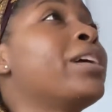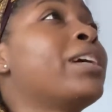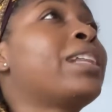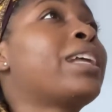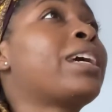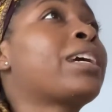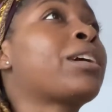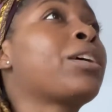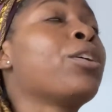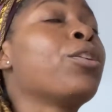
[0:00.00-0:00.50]

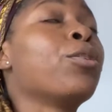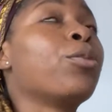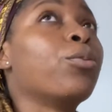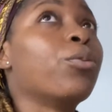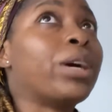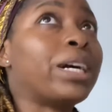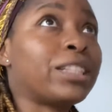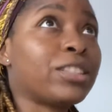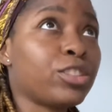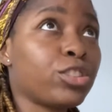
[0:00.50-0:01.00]
Like
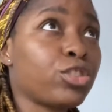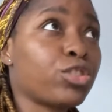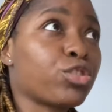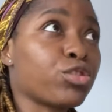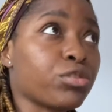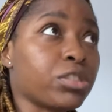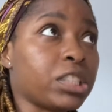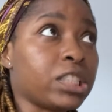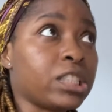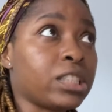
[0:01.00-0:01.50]
one
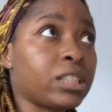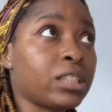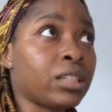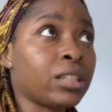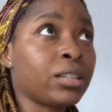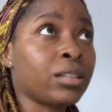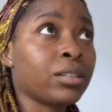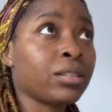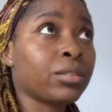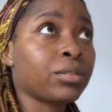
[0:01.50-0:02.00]
street
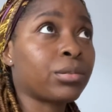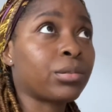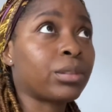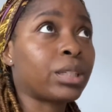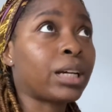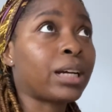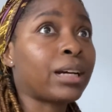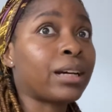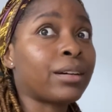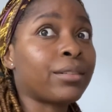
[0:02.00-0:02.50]
could
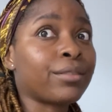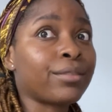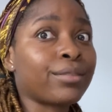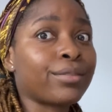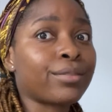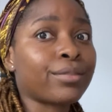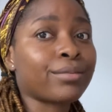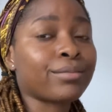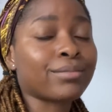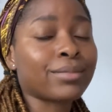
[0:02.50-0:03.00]
have
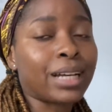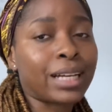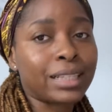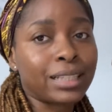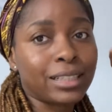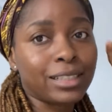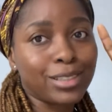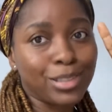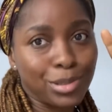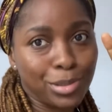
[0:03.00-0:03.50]
at
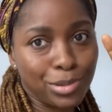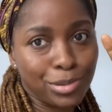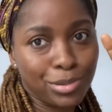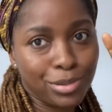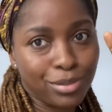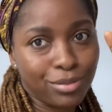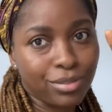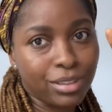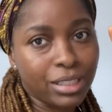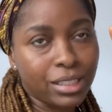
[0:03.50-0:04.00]
least two
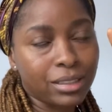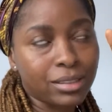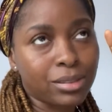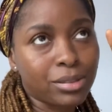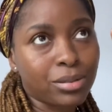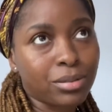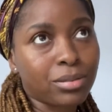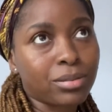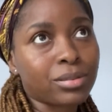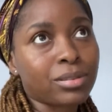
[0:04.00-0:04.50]
convenience
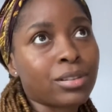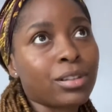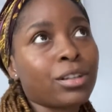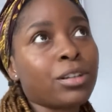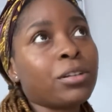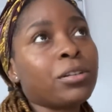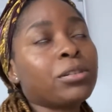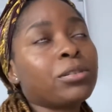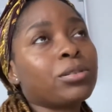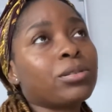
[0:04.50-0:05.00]
stores.
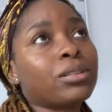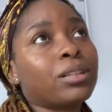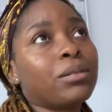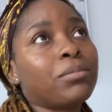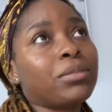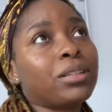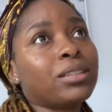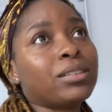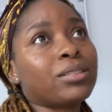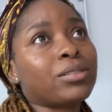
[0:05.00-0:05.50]
So that
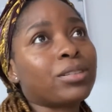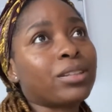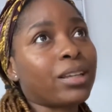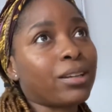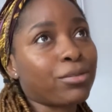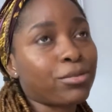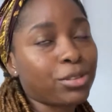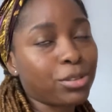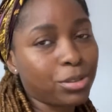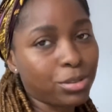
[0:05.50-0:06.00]
means on
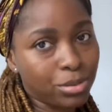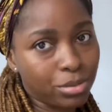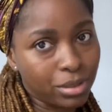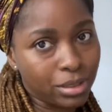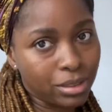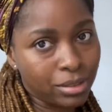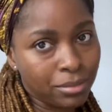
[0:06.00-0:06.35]
every street